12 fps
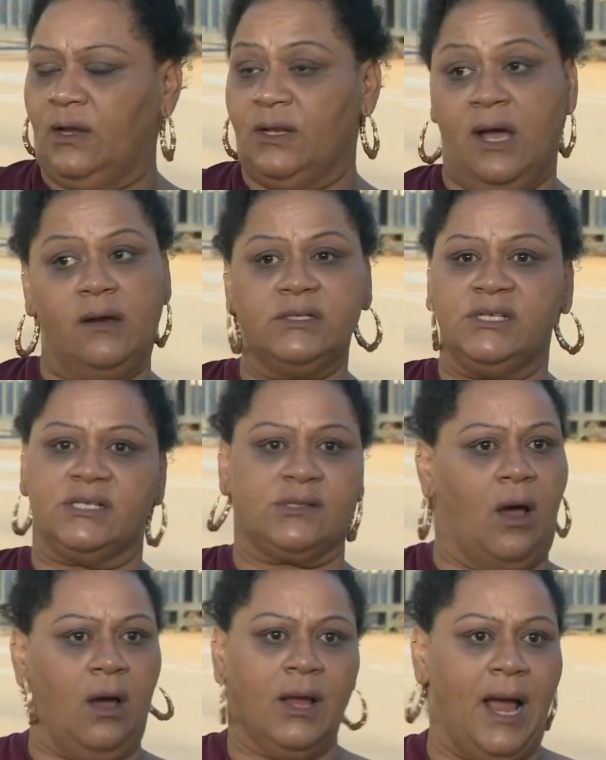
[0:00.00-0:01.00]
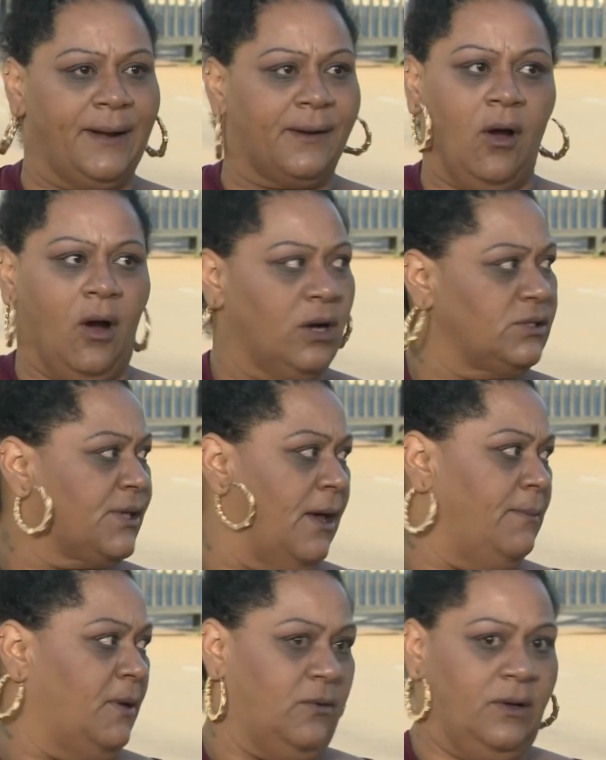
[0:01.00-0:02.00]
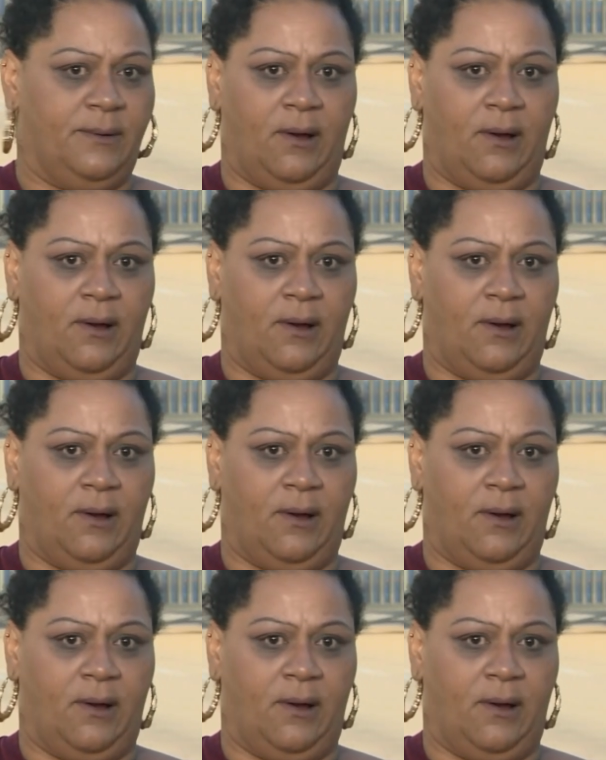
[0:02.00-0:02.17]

There was just all kind of cars coming with